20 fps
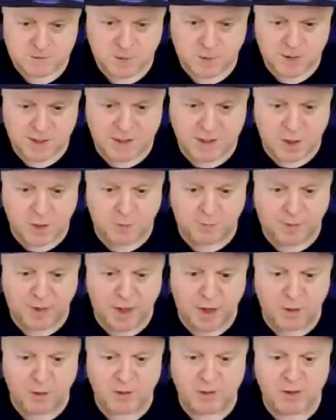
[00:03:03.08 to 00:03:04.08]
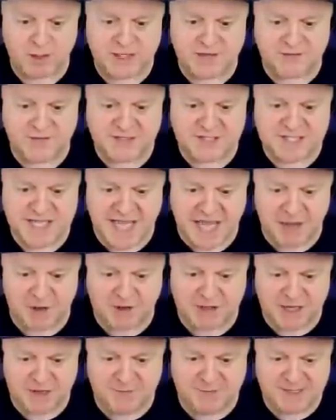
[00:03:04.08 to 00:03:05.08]
No, you don't, Poe. Look at the shadow.
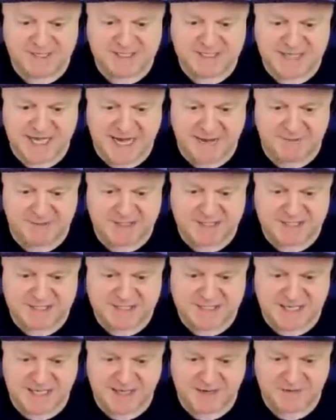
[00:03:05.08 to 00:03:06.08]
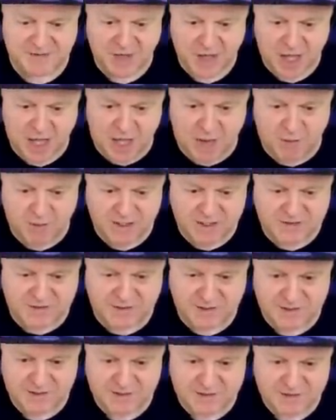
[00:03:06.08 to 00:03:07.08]
Look how much damage it does. Oh, he's